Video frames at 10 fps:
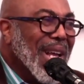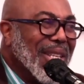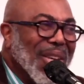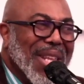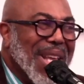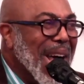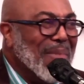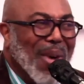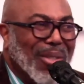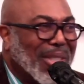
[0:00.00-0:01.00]
to the
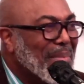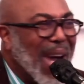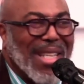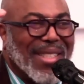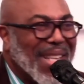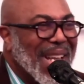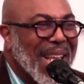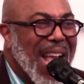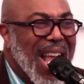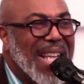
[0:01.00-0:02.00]
utmost, somebody said.
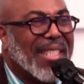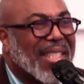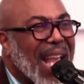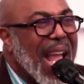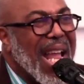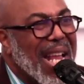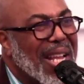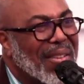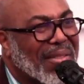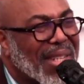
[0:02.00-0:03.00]
He
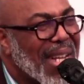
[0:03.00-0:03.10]
saves.